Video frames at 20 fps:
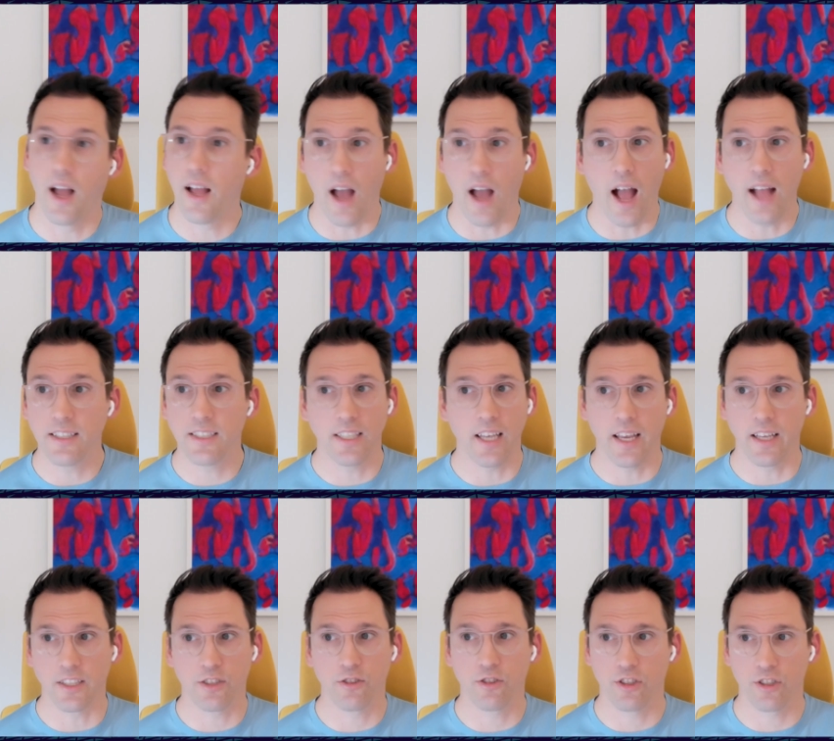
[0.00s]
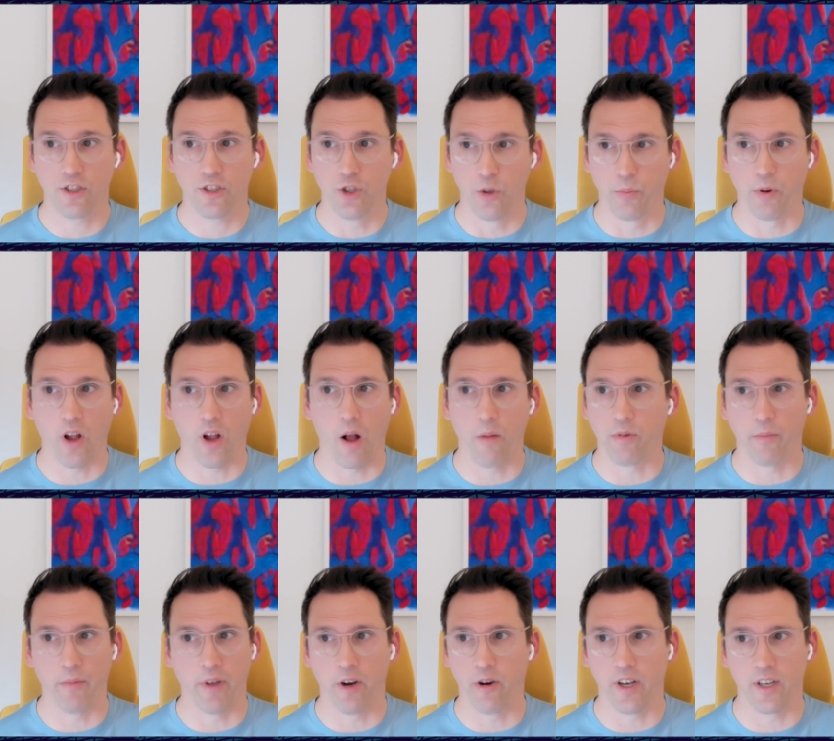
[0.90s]
I'd say it's super
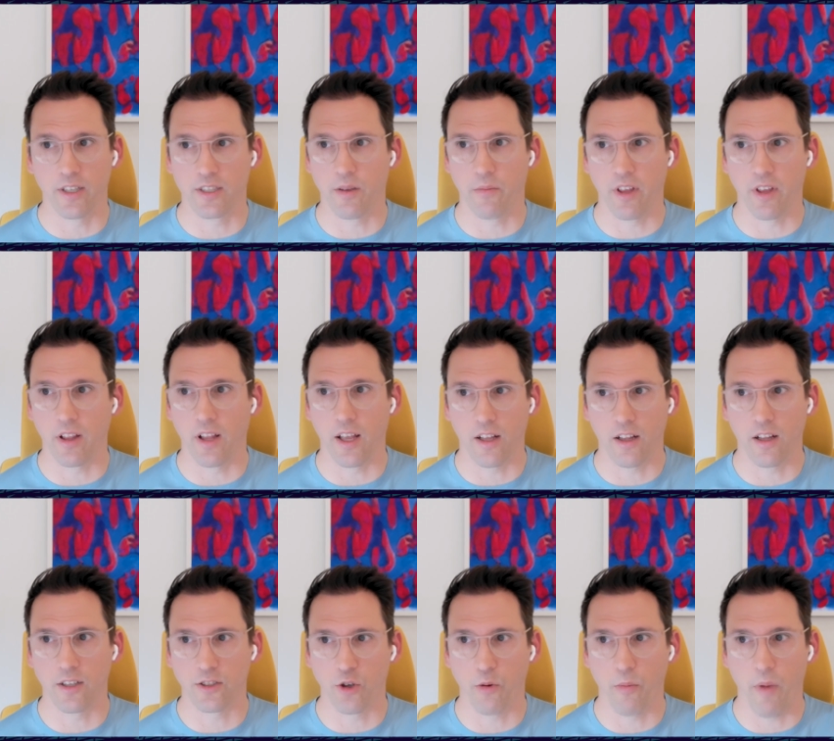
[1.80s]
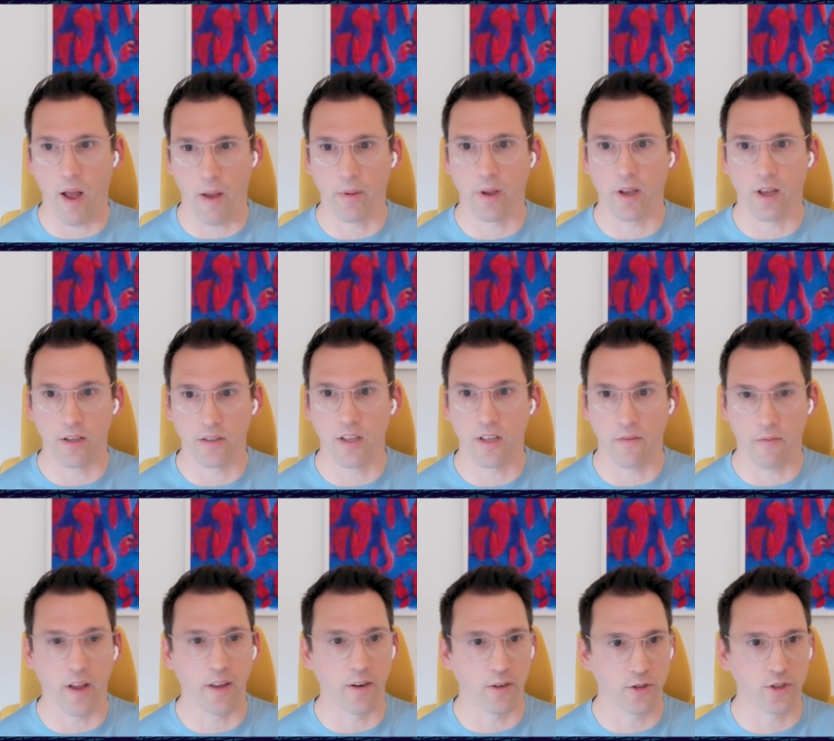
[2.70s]
complementary to something like cluster mapping,
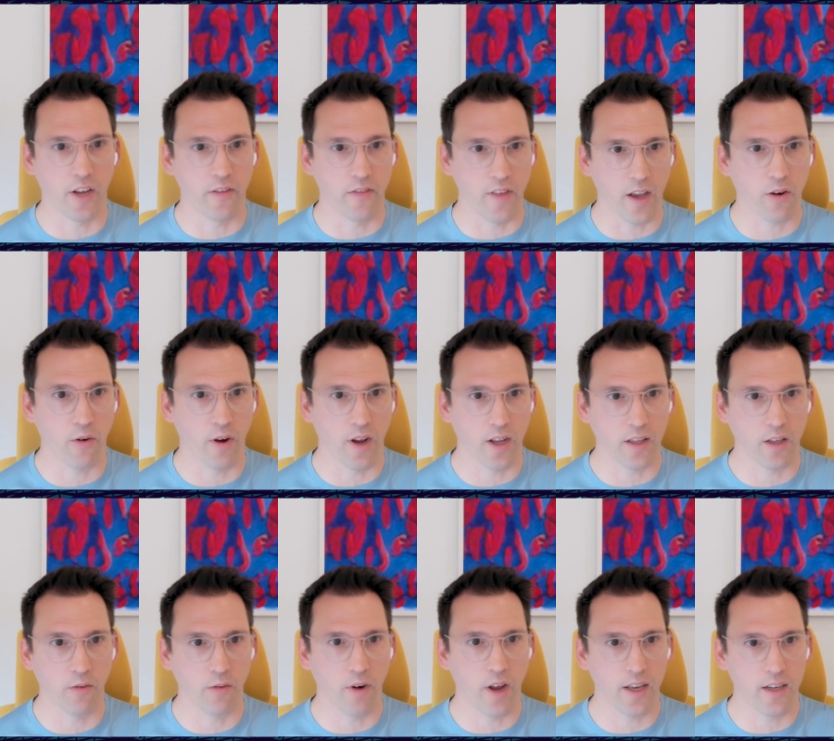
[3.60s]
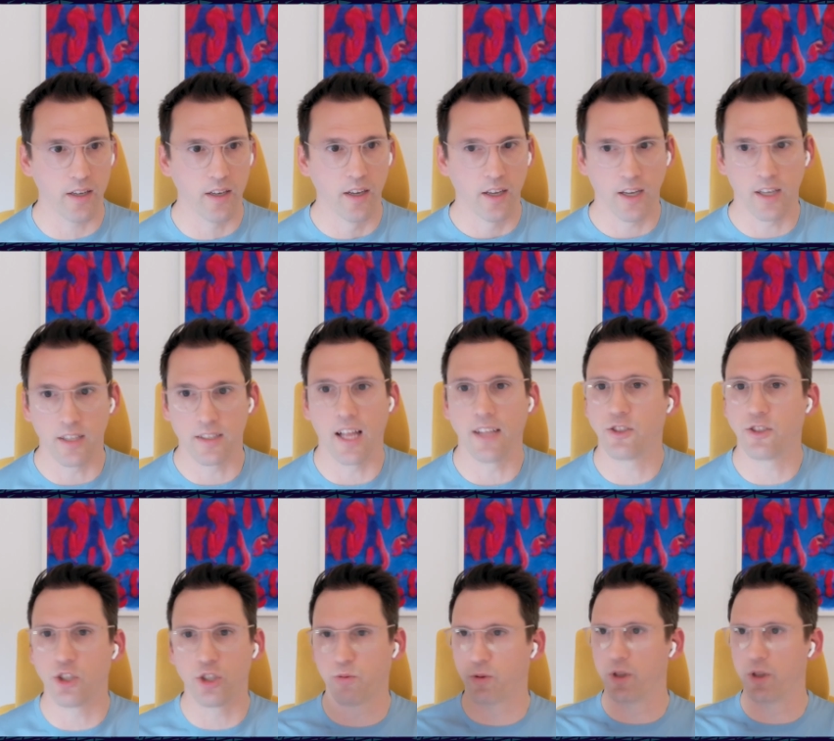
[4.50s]
if I understand that correctly, right? Because
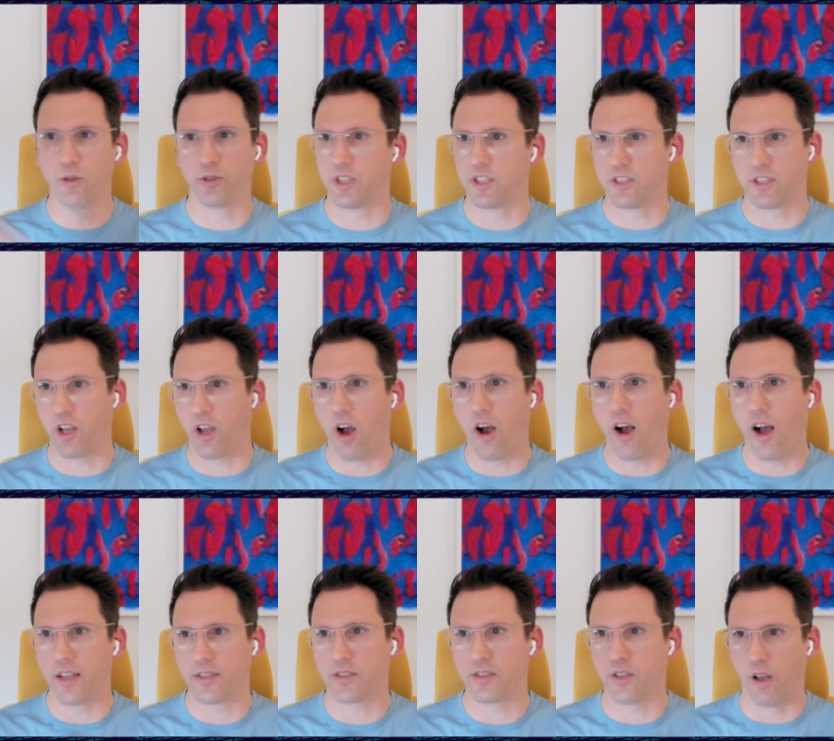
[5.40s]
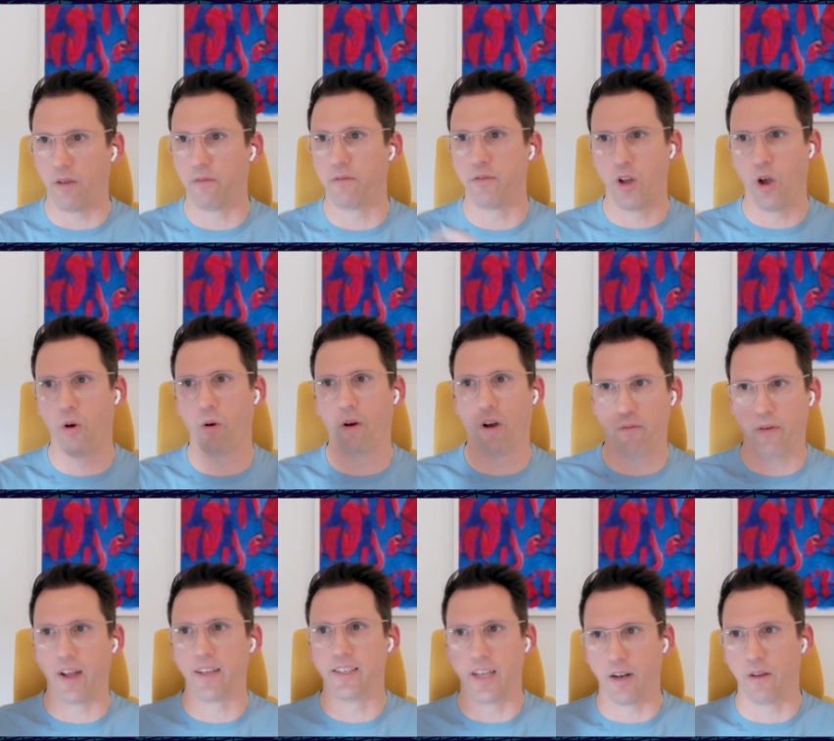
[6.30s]
that just reduces the cost of
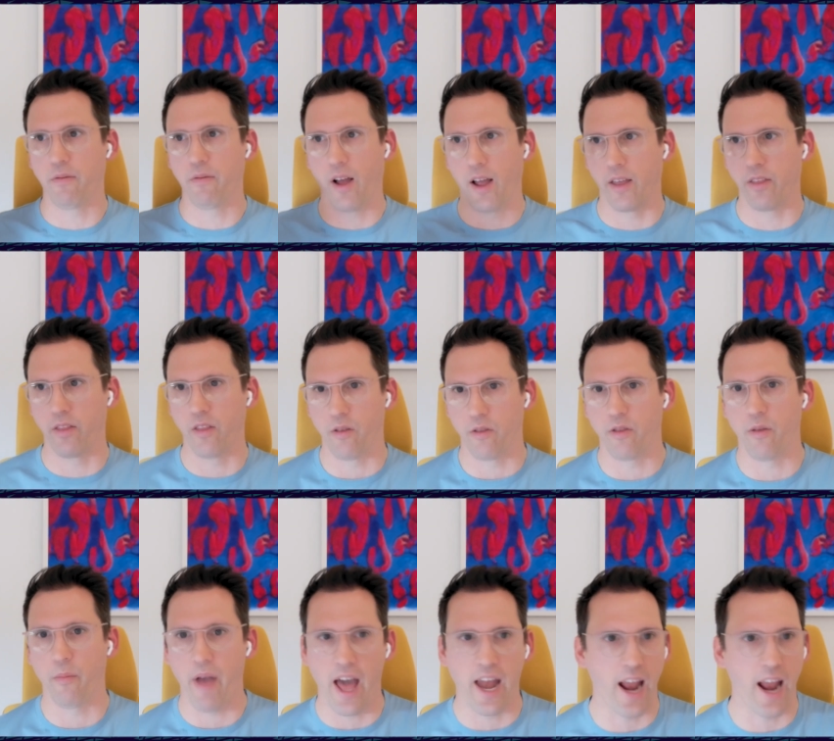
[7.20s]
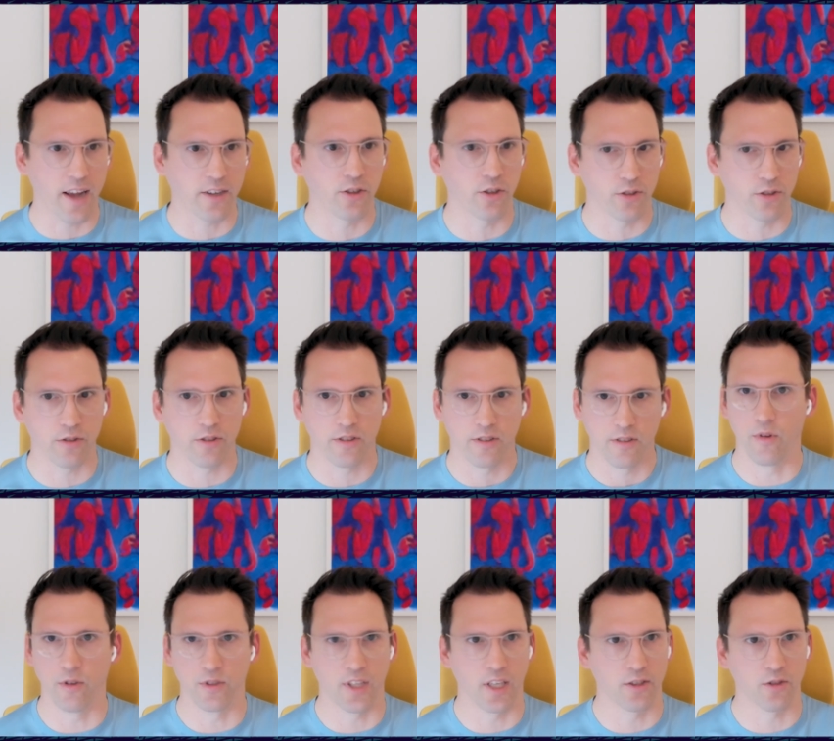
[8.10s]
identifying the bad actors.
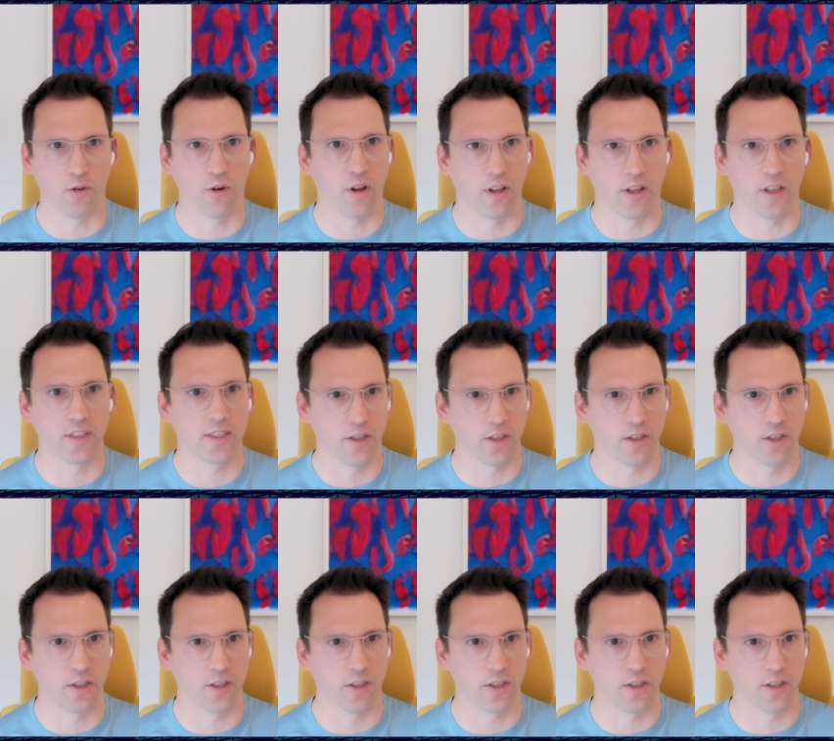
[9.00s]
Those things are all